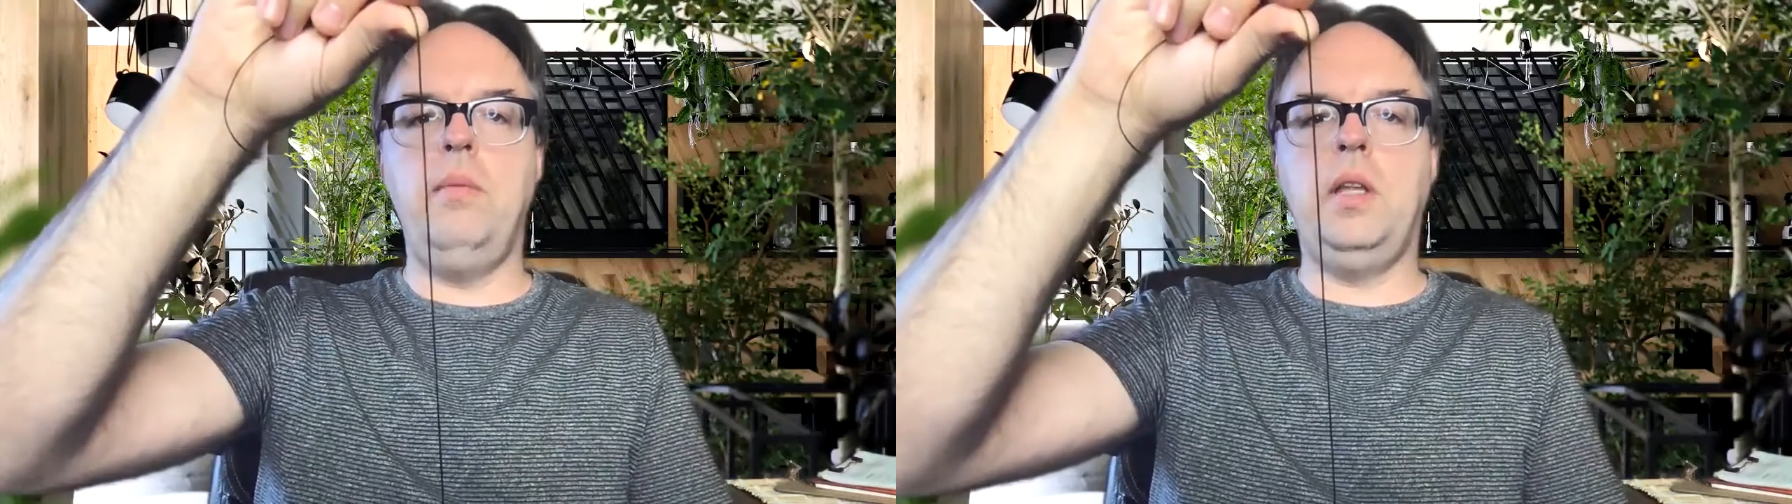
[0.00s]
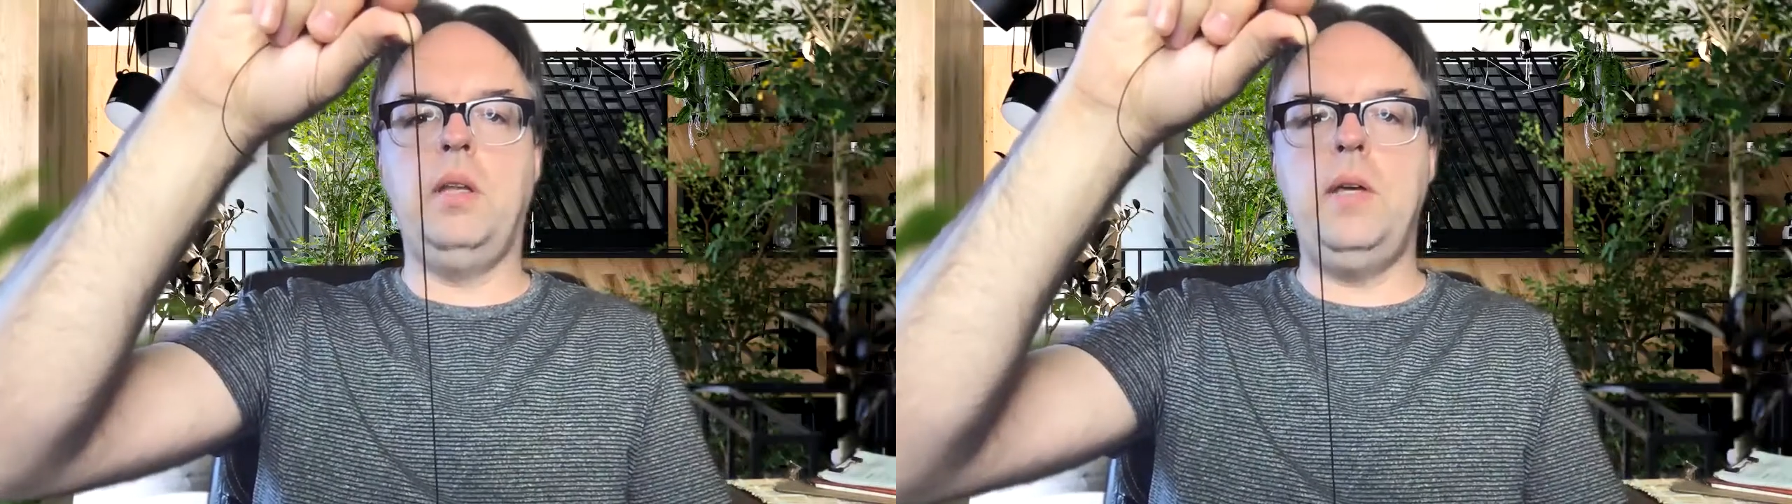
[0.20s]

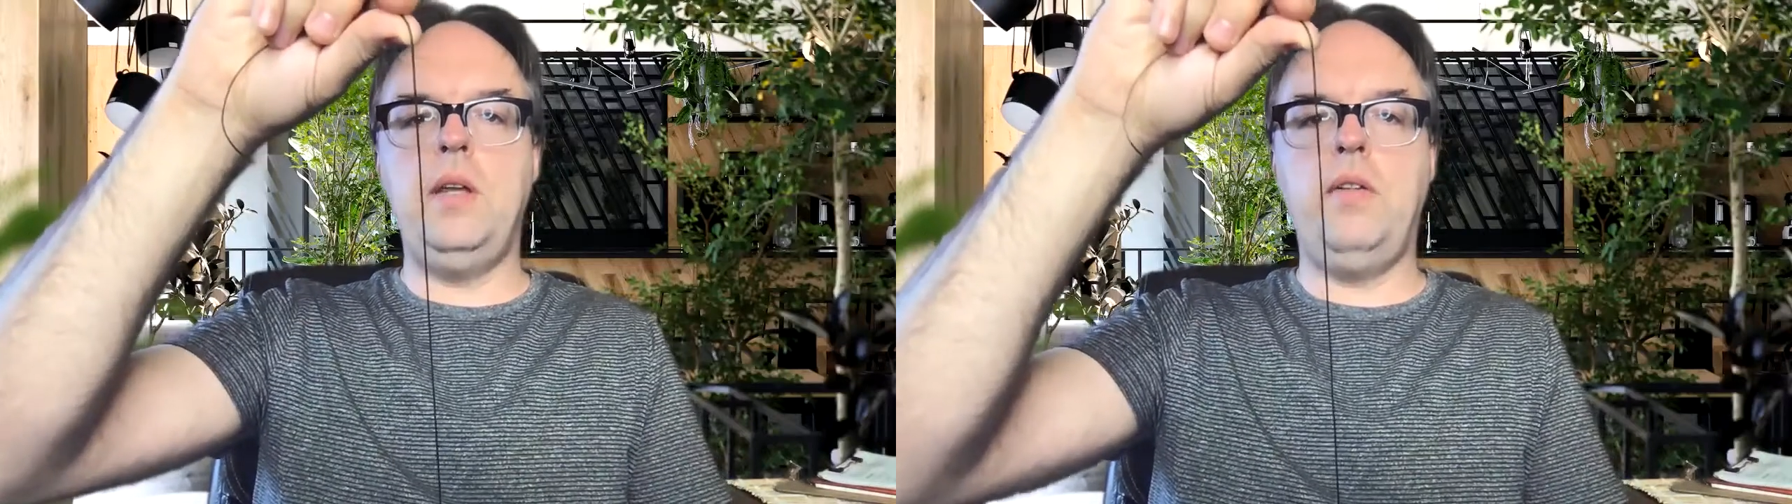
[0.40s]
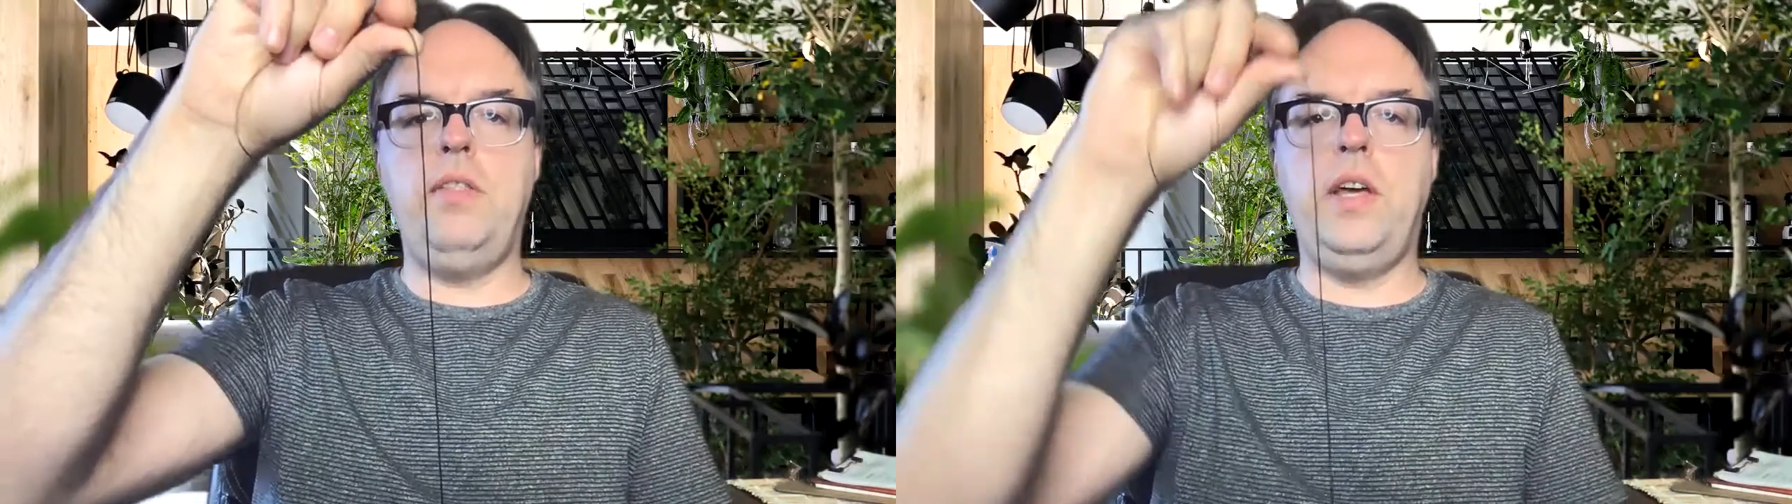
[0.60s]

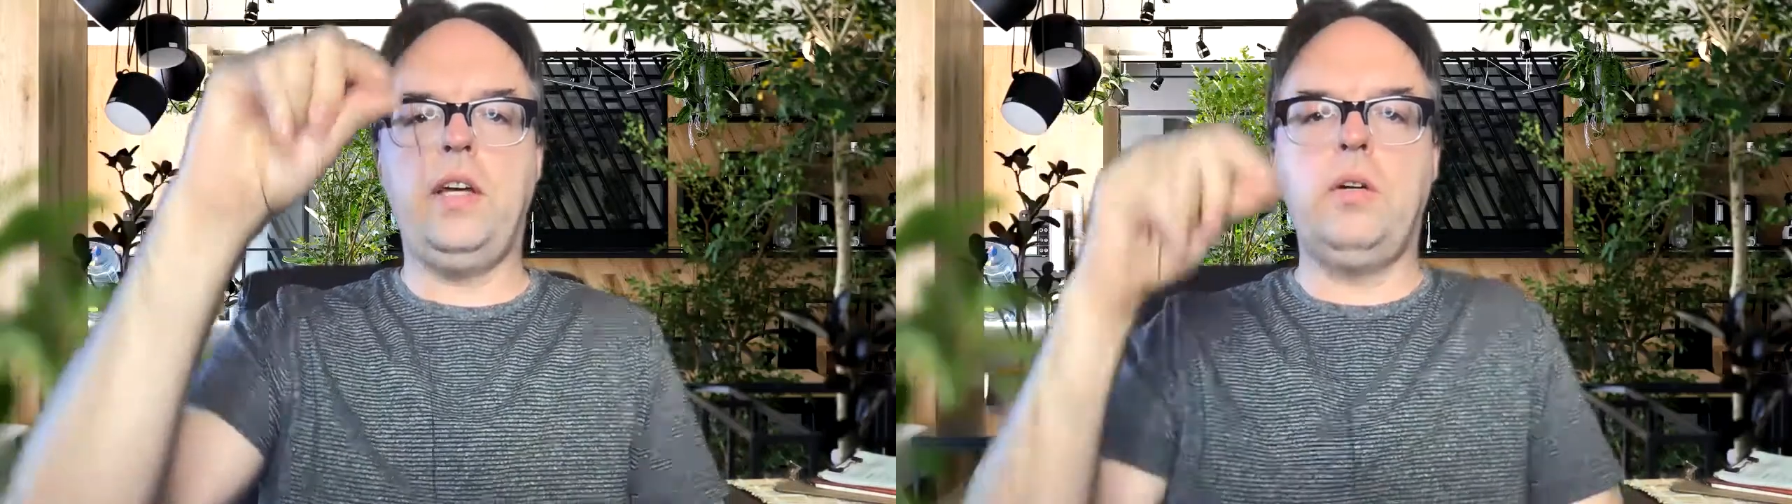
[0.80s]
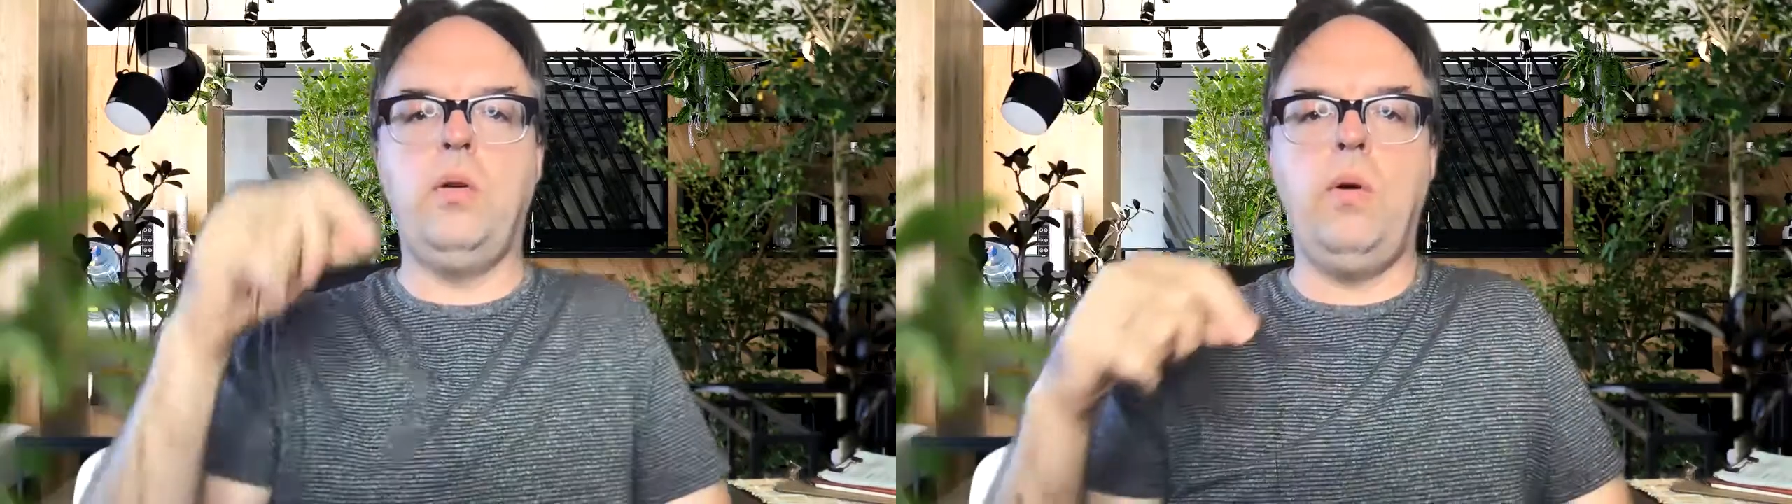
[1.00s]
millimeter
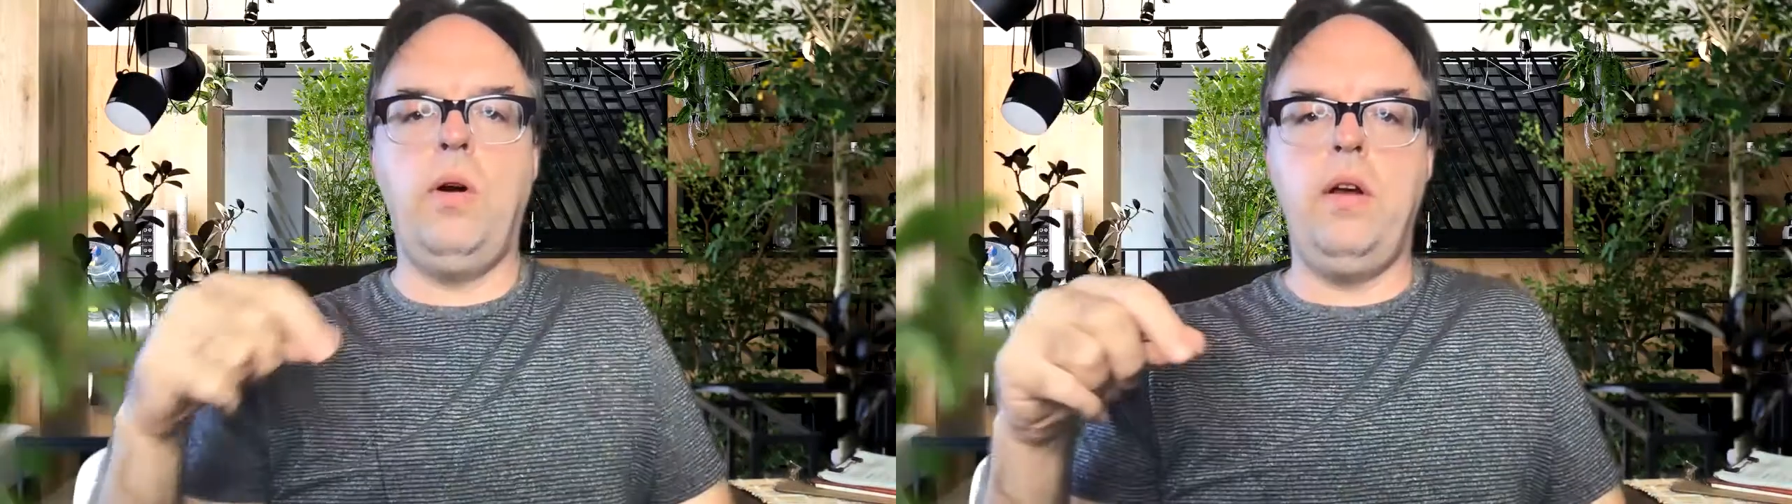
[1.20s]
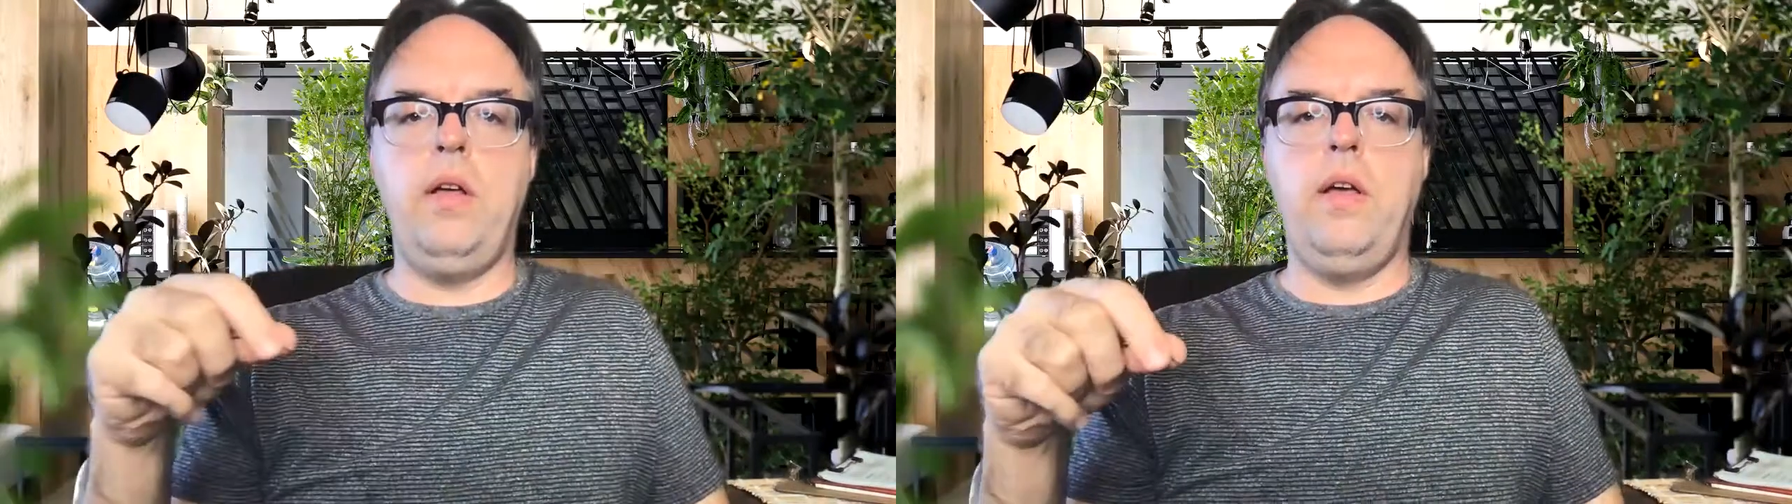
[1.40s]
thick cord.